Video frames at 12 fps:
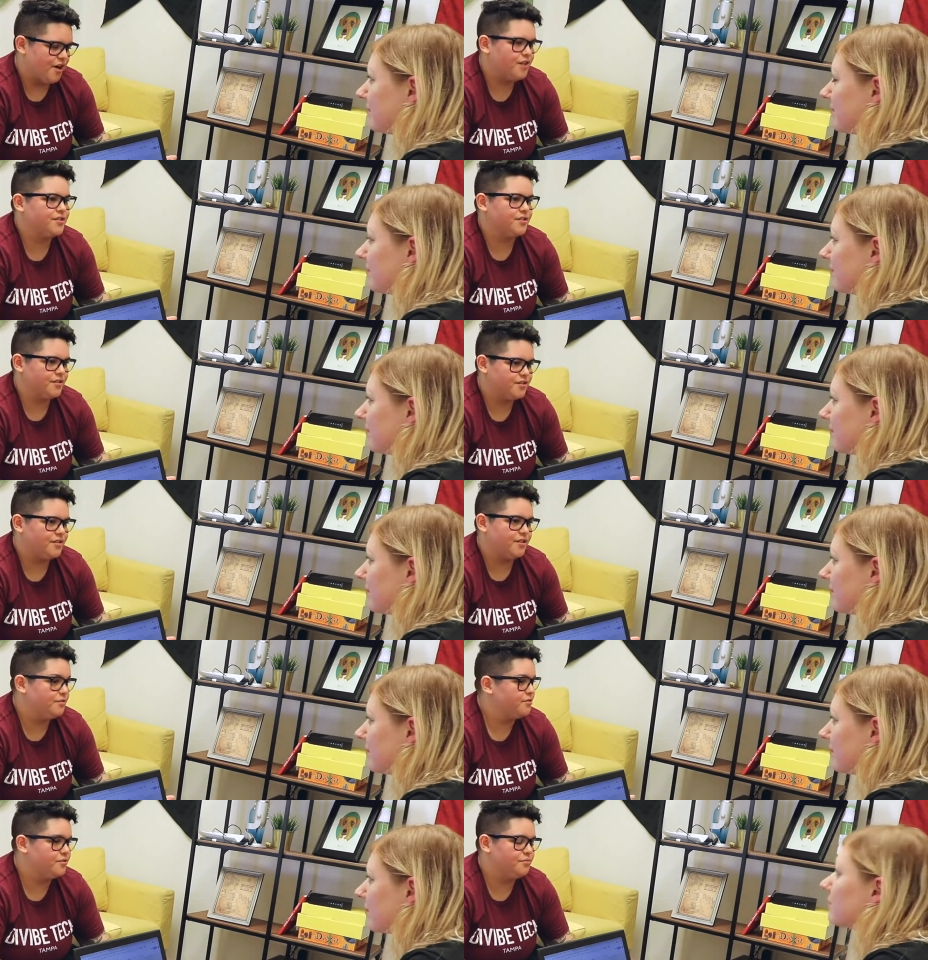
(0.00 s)
Speaker 1: Austin.
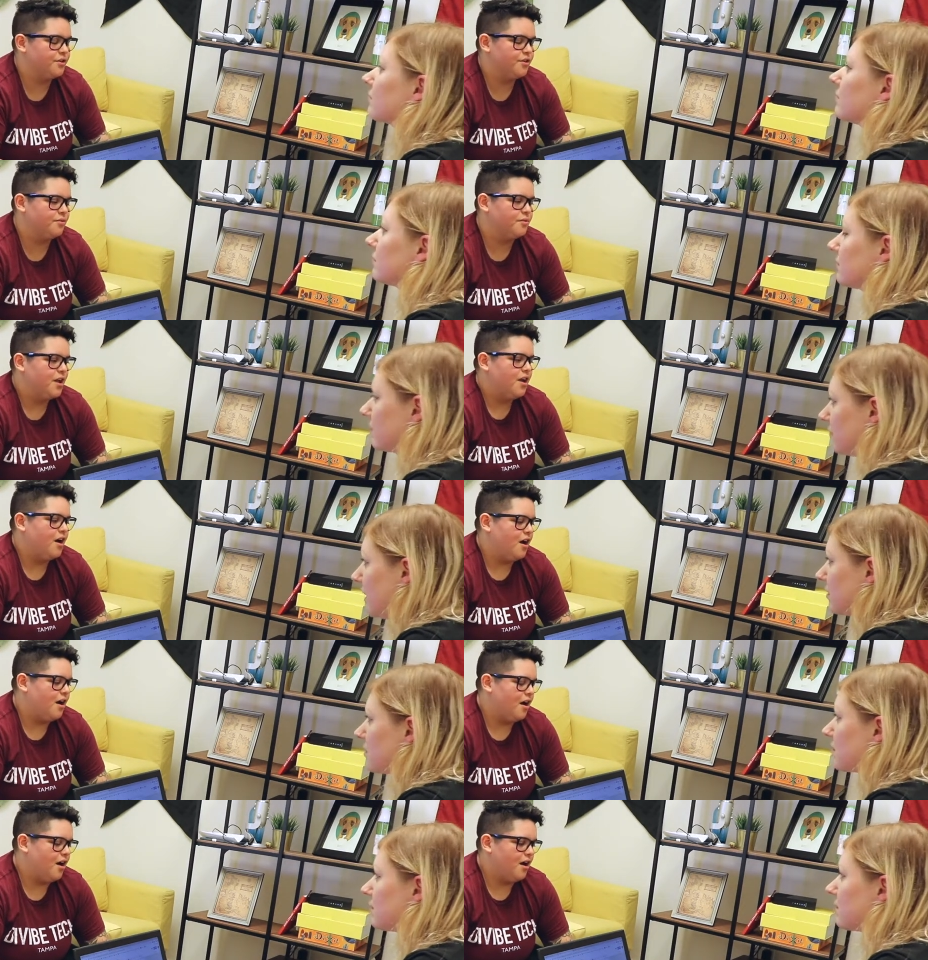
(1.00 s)
You know, super dope.
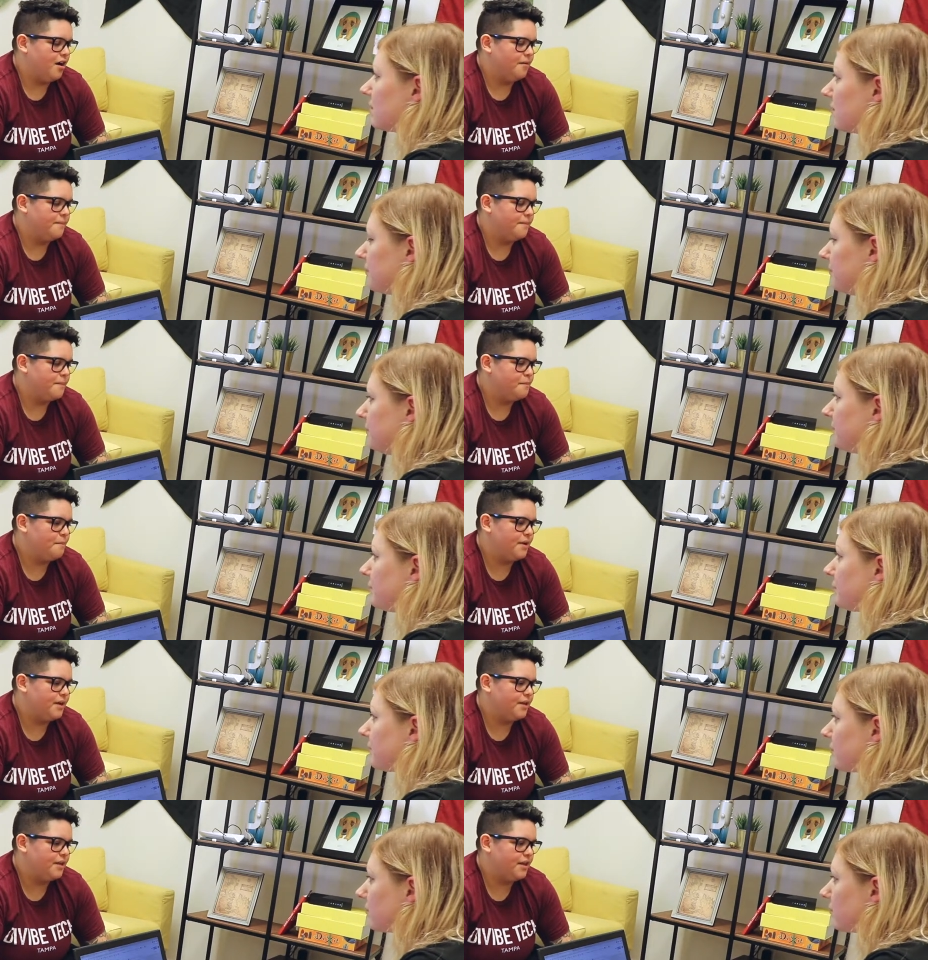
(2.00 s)
Um,
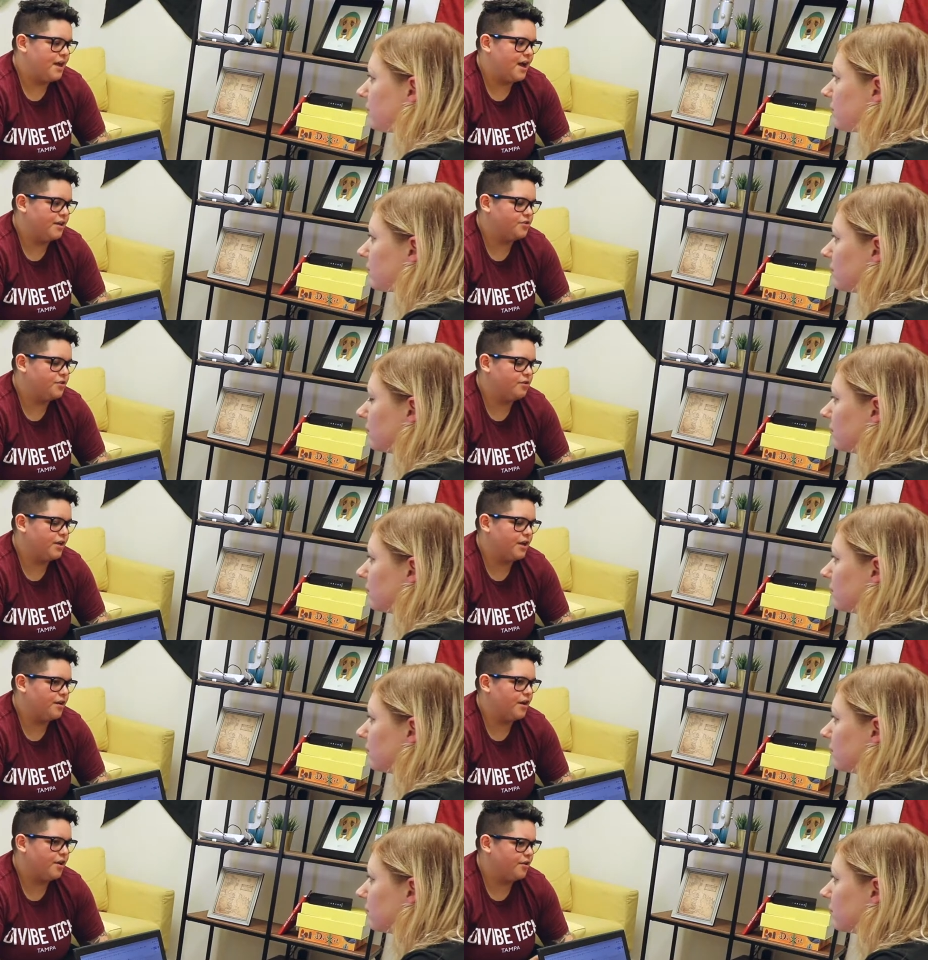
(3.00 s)
but yeah, so
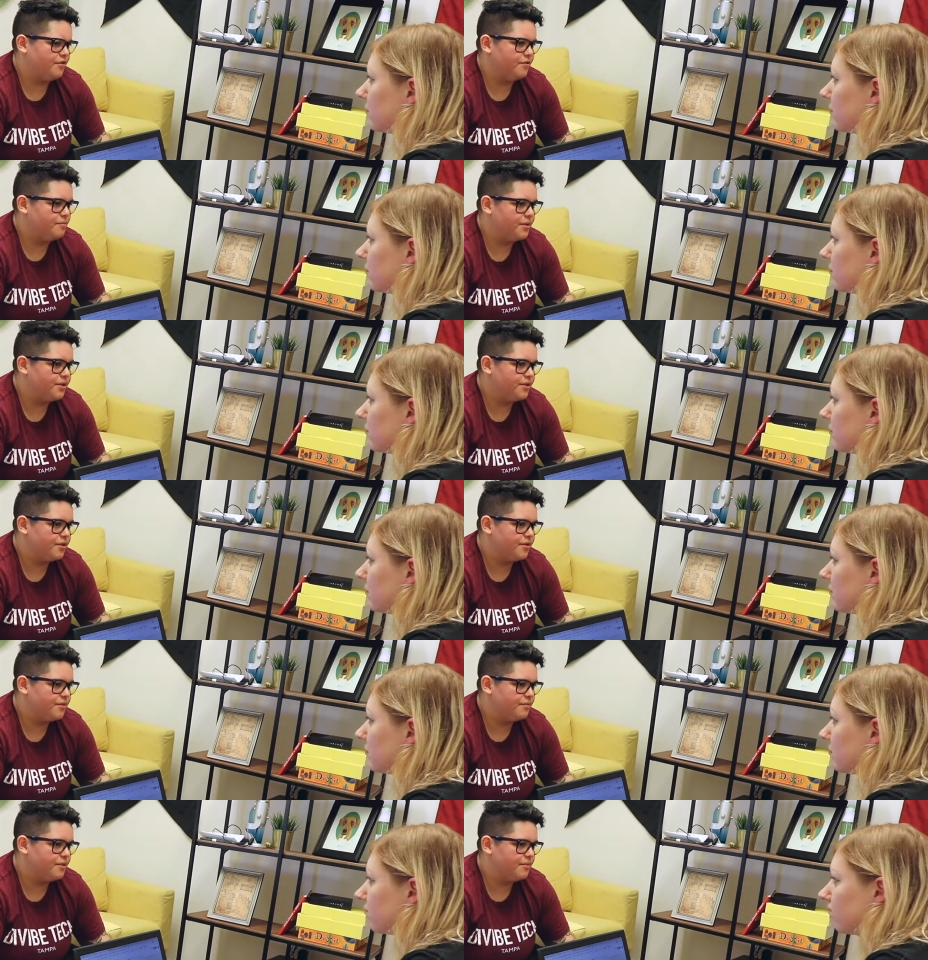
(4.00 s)
like, are you
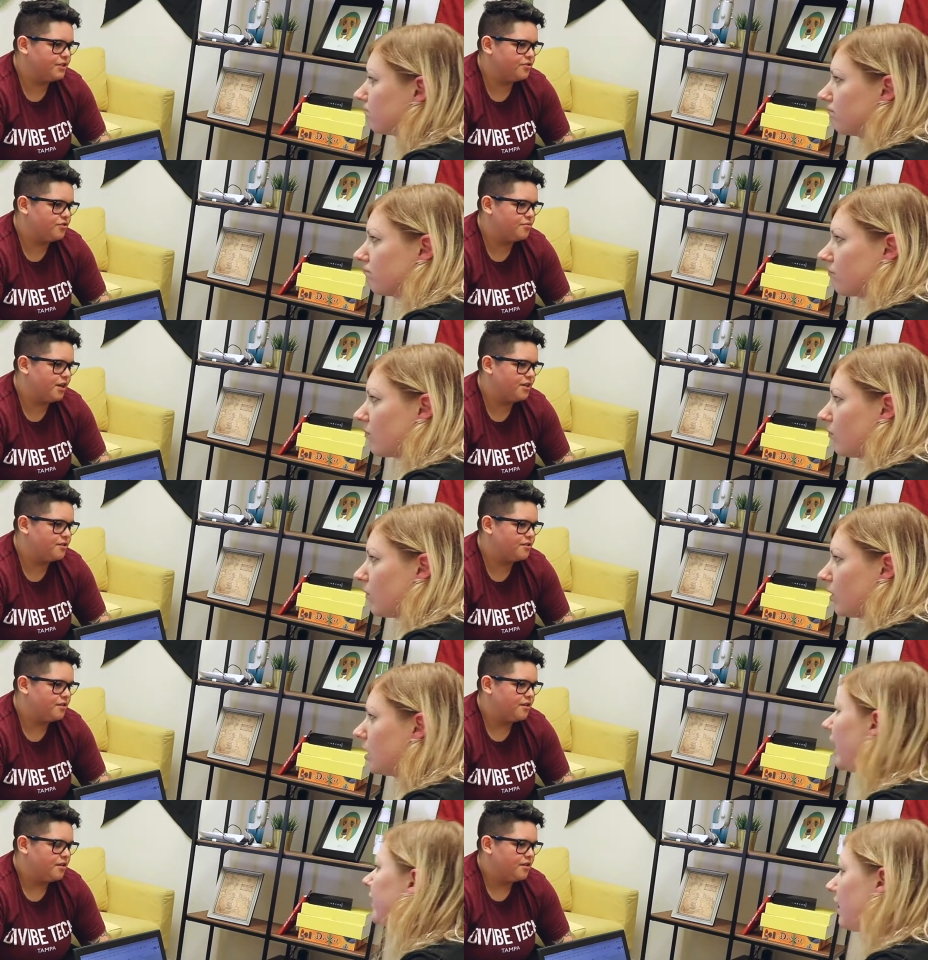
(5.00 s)
familiar with messenger
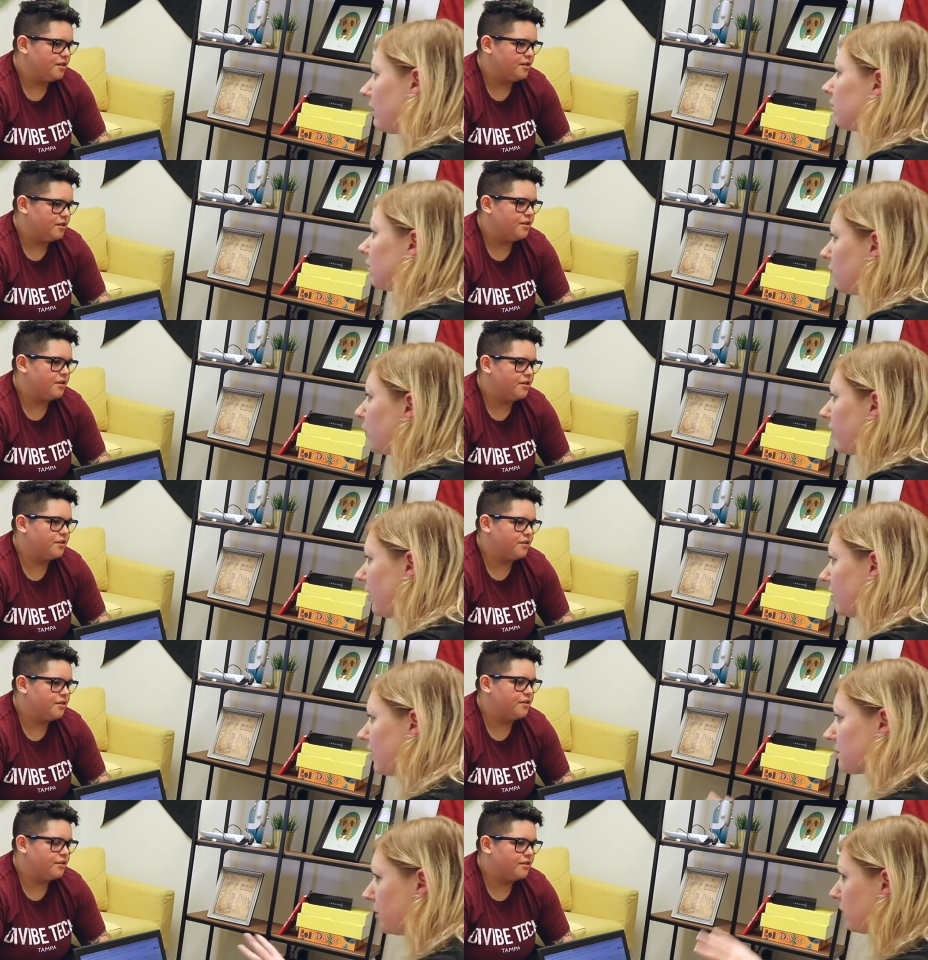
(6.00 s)
bots?
Speaker 2: Yeah, yeah. With
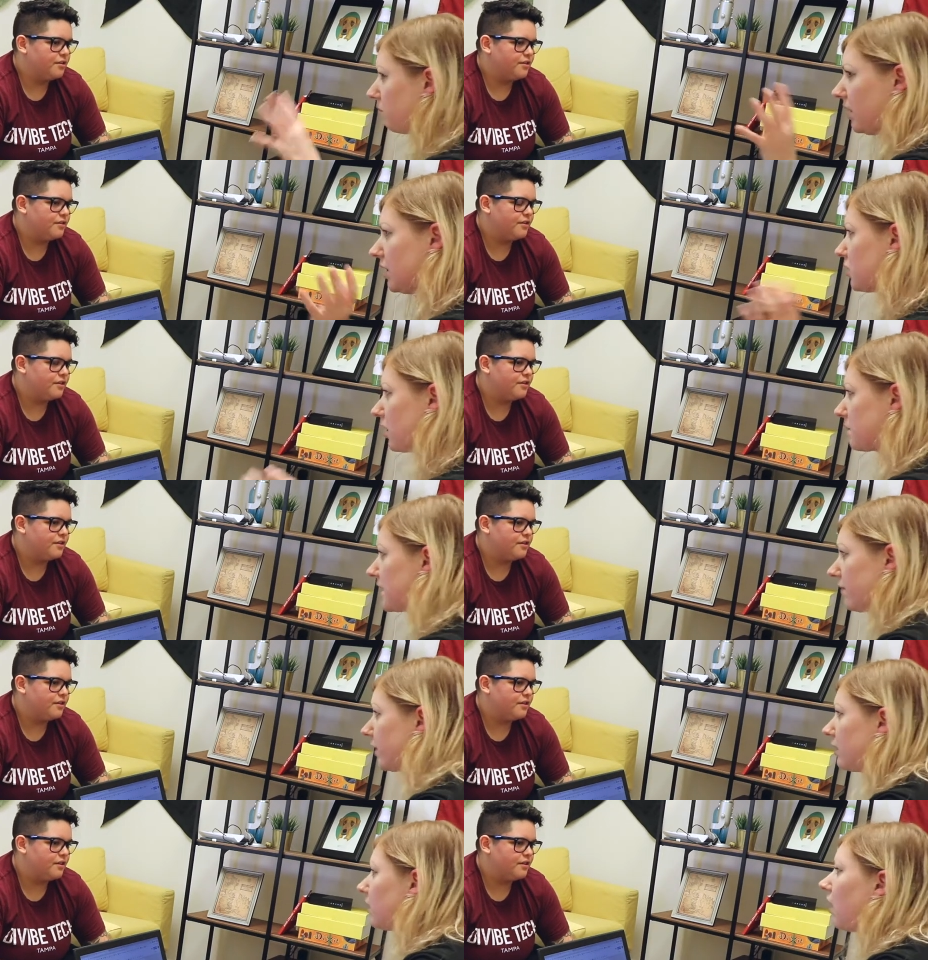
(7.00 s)
that, yes, but with ManyChat
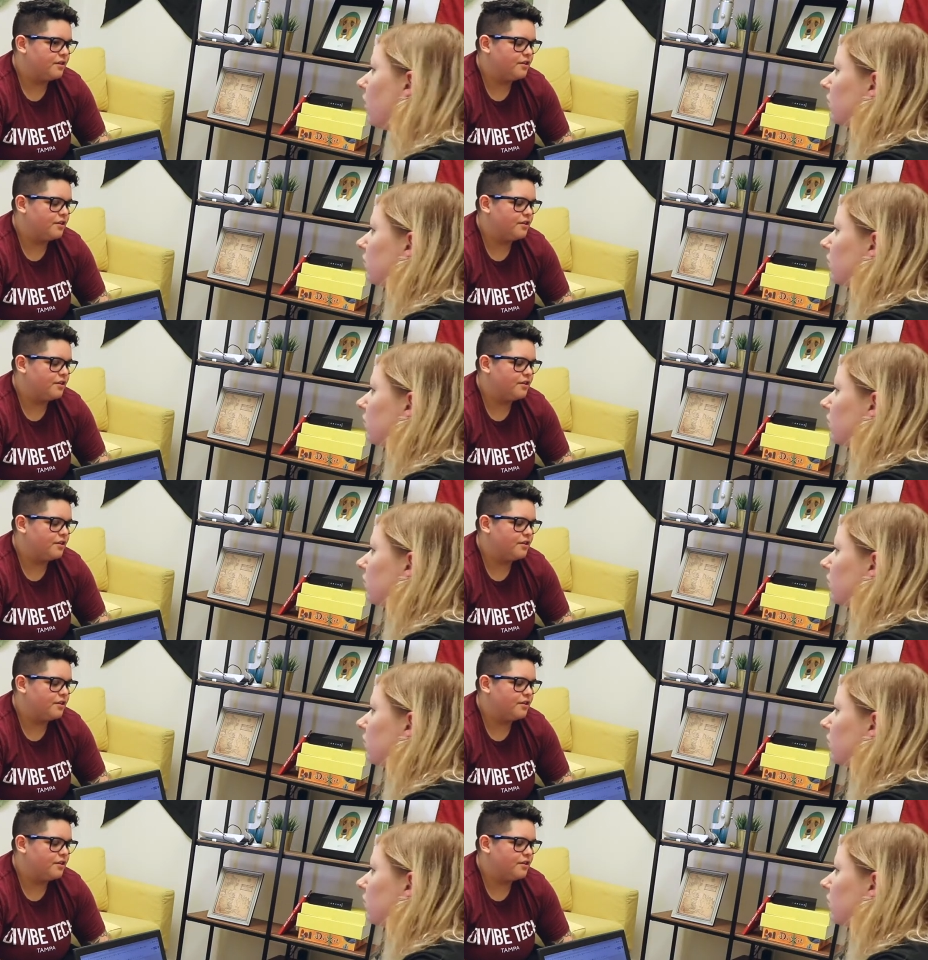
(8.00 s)
specifically, no.